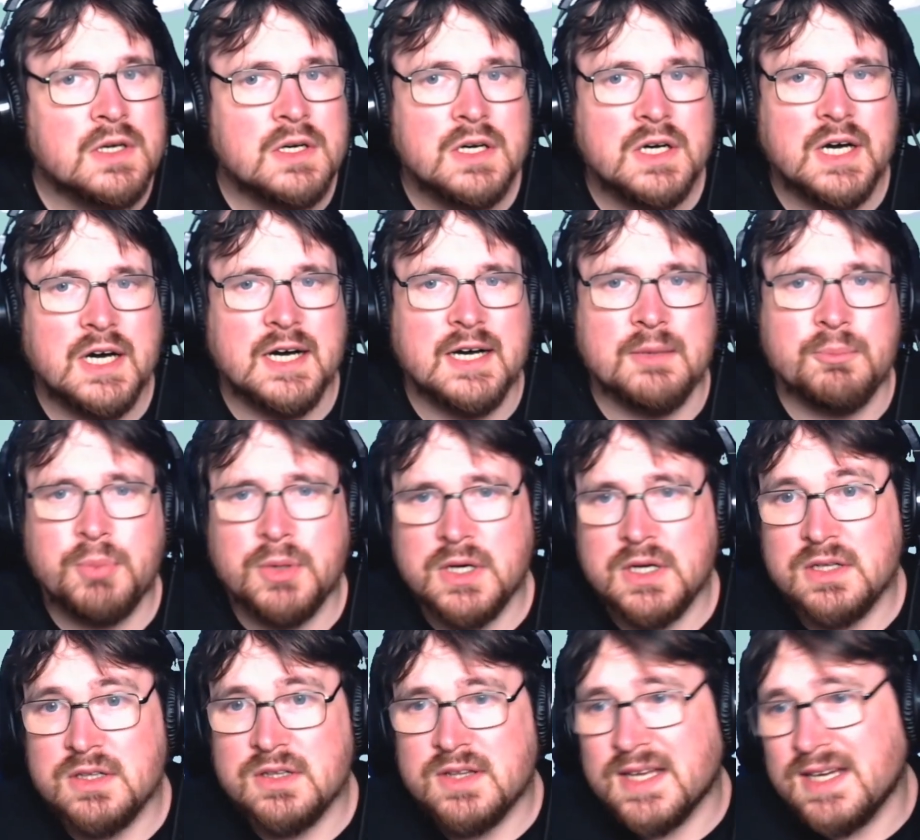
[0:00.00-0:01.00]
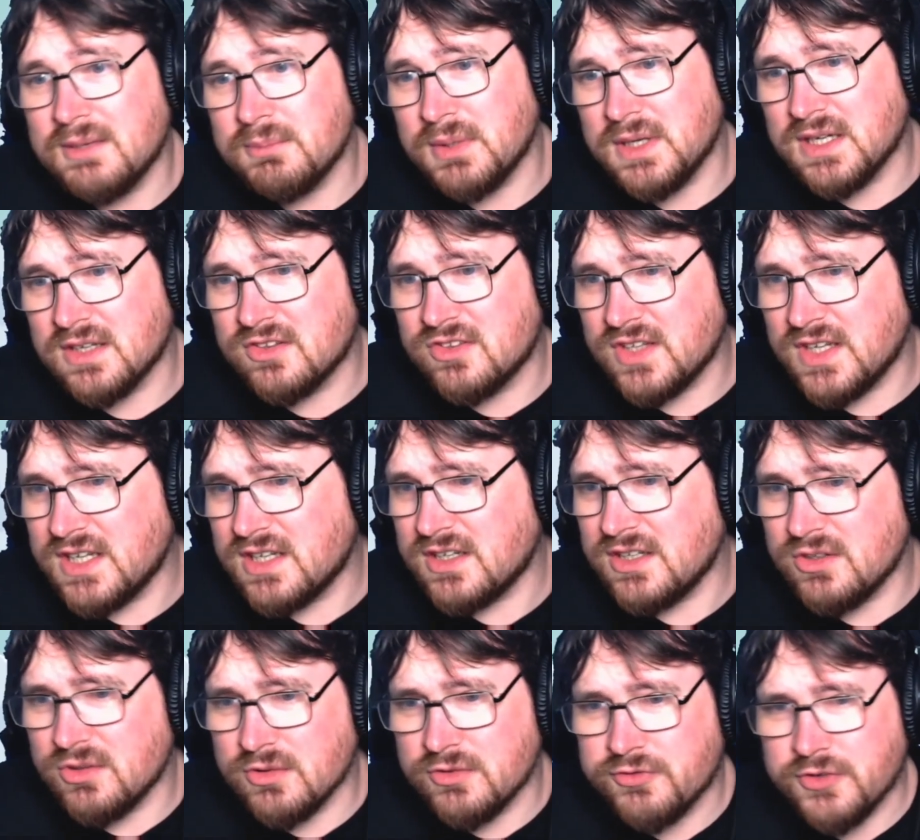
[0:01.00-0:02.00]
Uh, but that being said, I
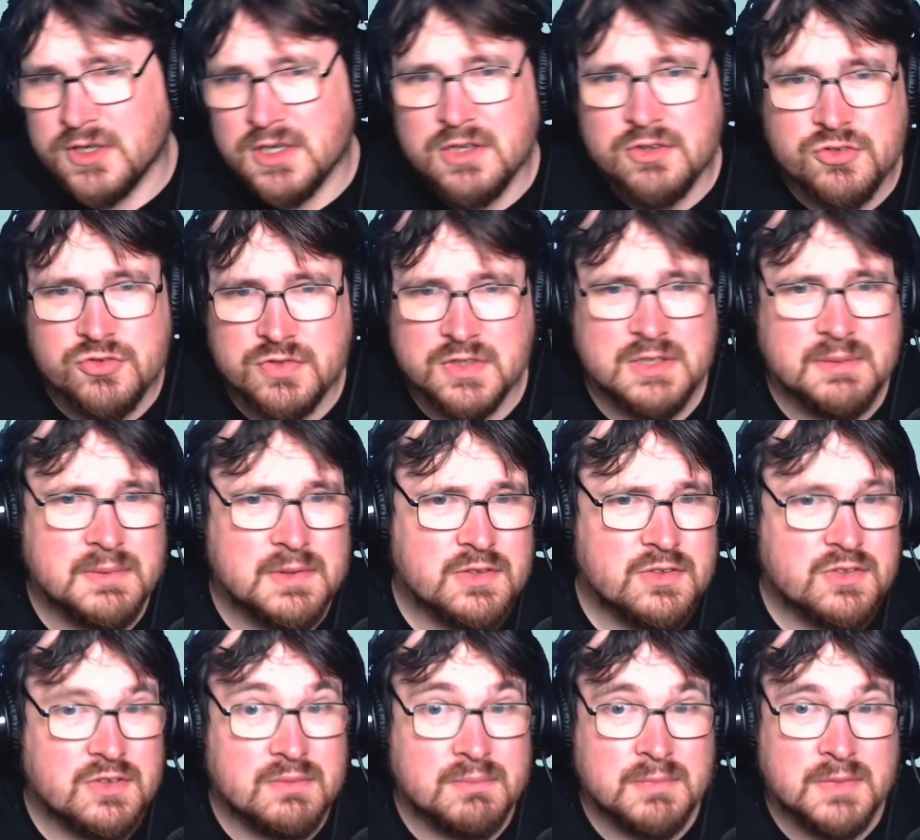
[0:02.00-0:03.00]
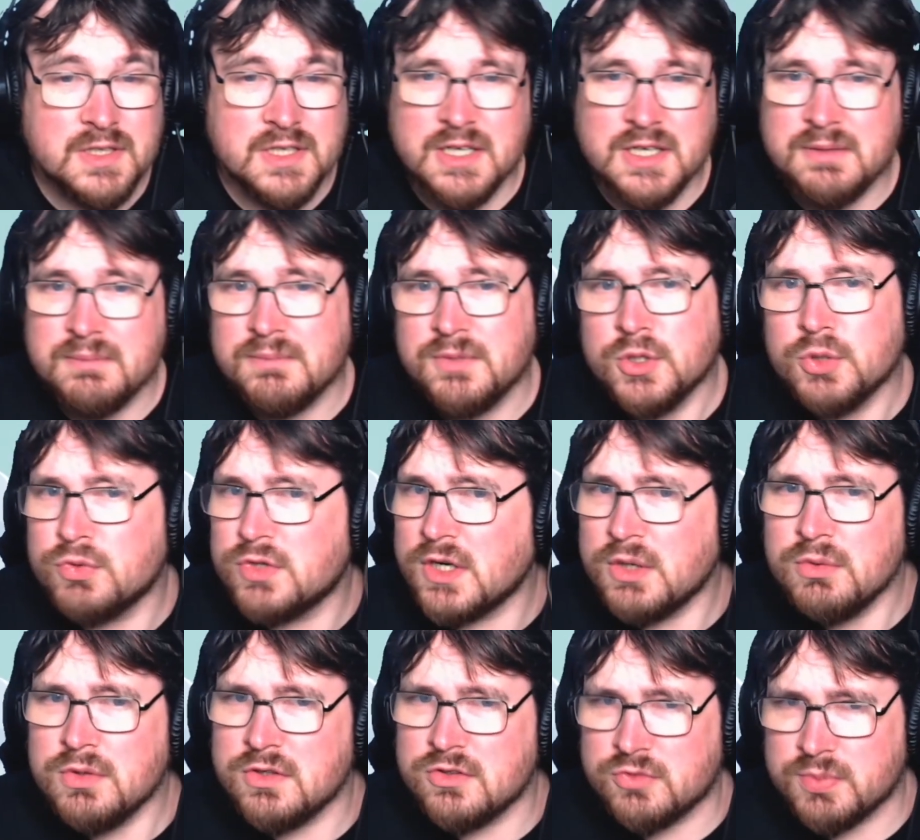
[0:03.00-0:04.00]
do follow streamers um, who
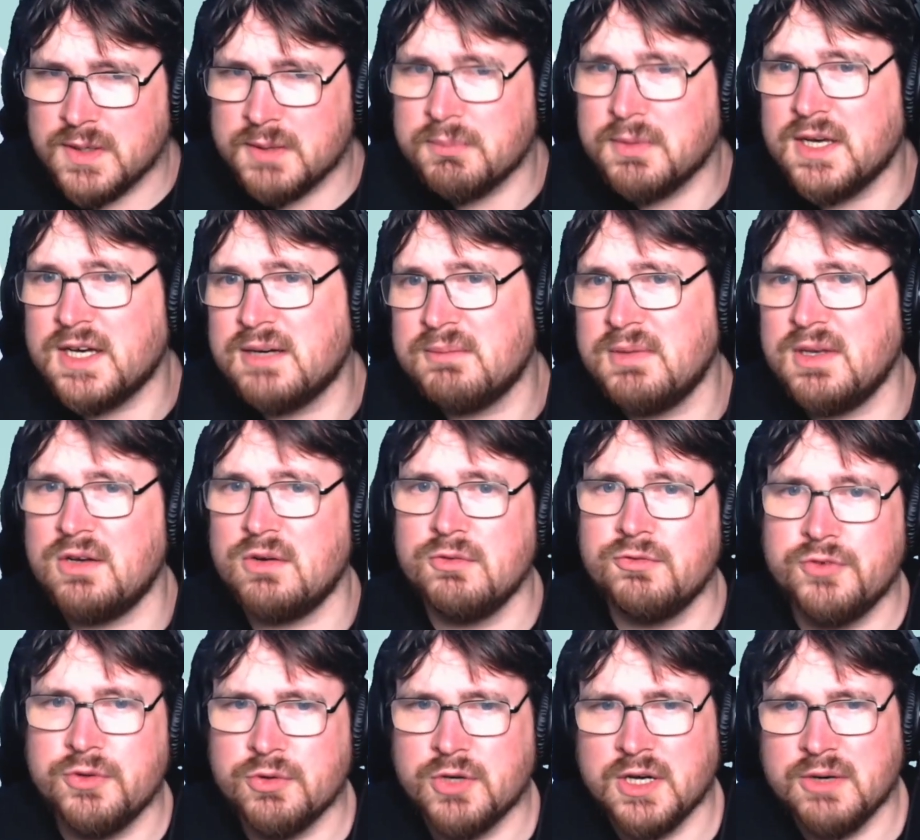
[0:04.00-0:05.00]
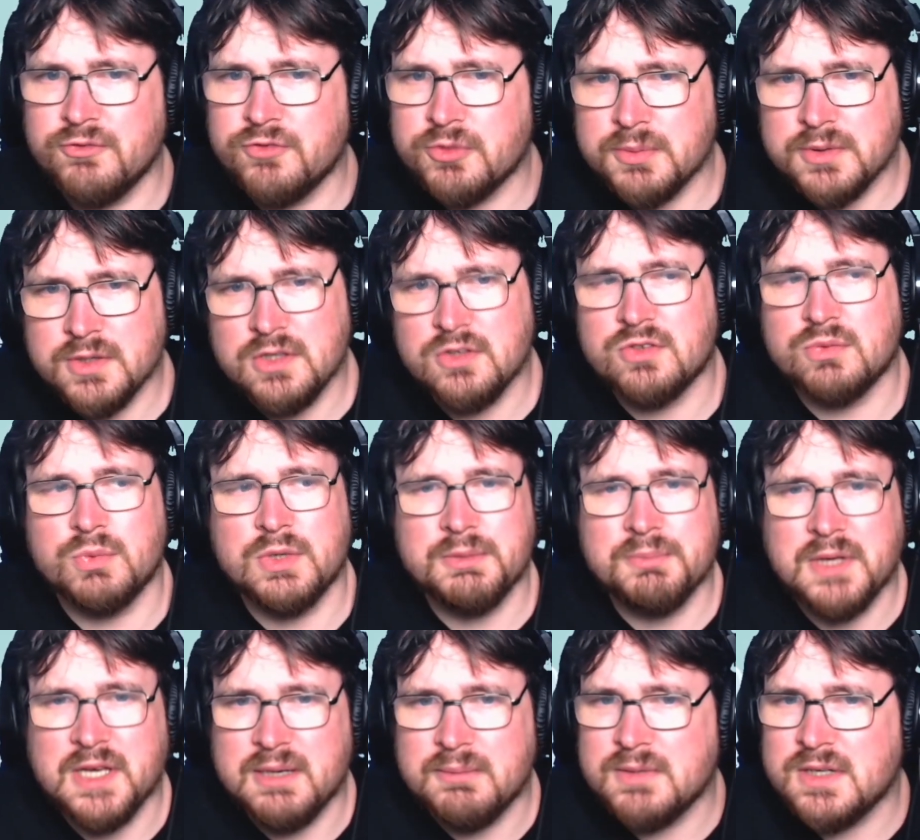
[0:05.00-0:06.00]
don't use webcam. They don't feel comfortable using
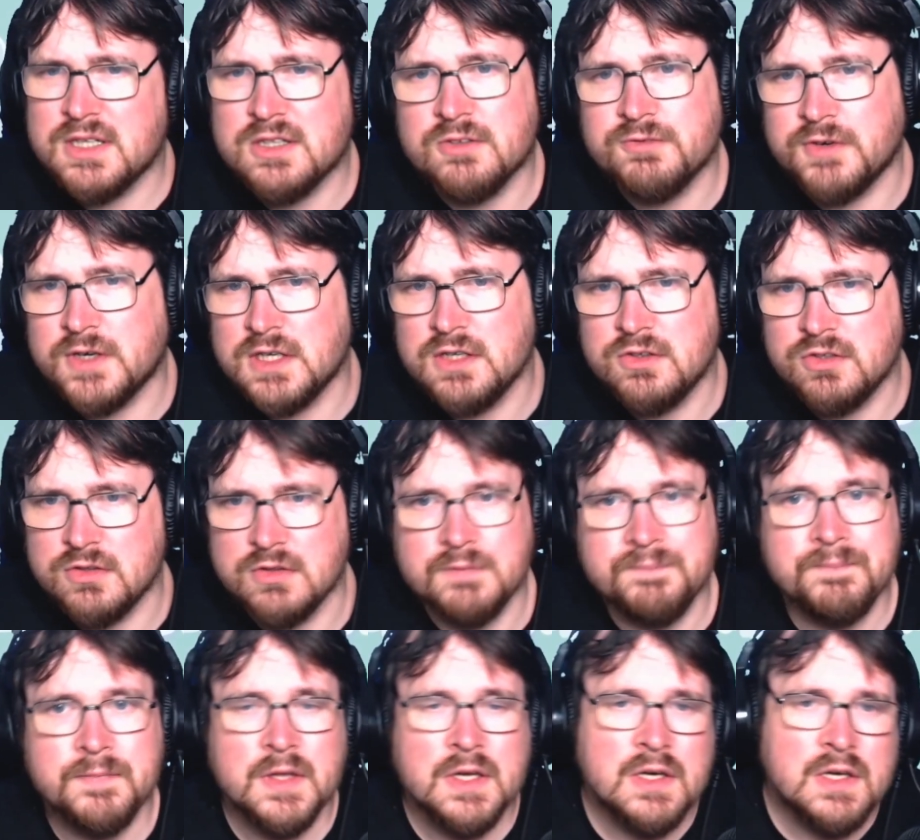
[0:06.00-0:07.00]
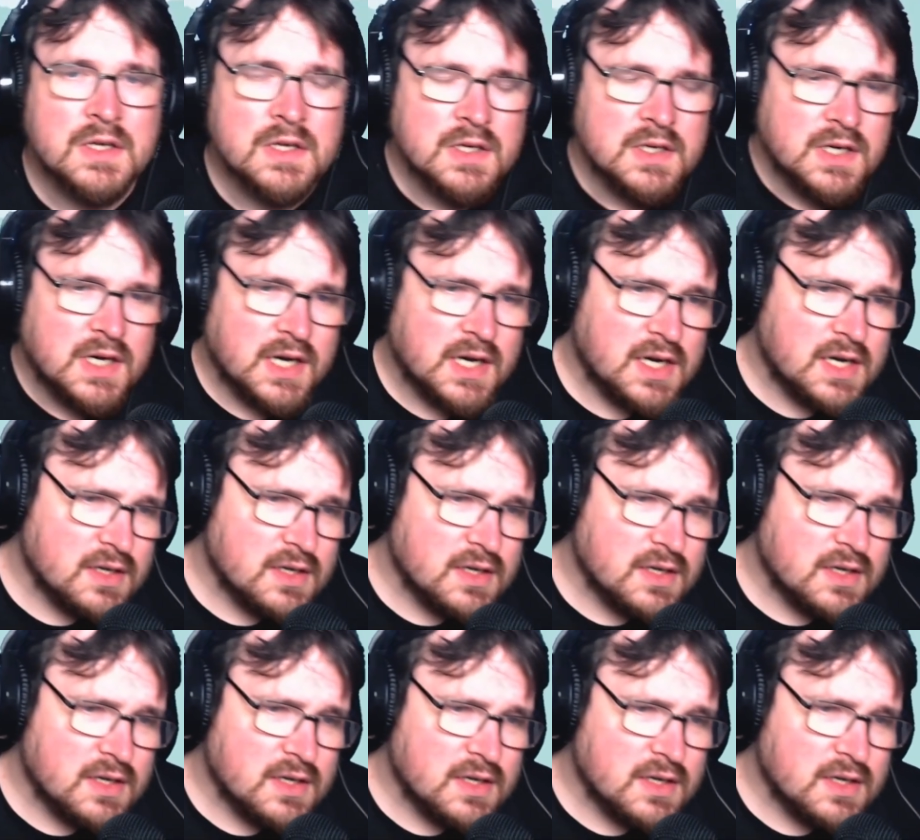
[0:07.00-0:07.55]
webcam, and that's fine too. Uh,